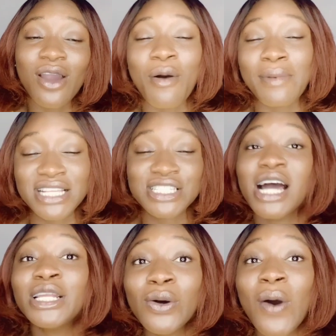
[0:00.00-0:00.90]
on my
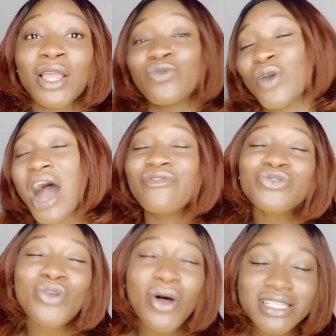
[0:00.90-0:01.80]
channel, and if you have
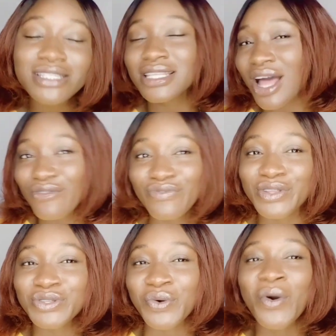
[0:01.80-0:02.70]
not seen that
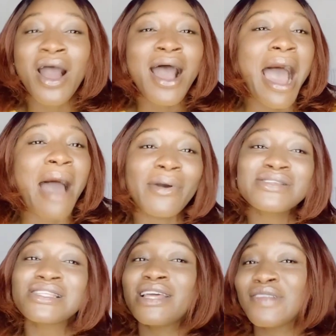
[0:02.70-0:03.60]
video, I'm going
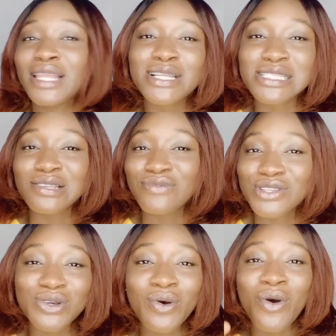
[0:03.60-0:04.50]
to leave the links to the
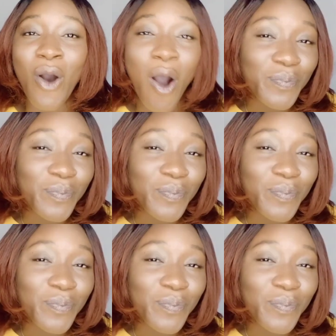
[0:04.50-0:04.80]
video up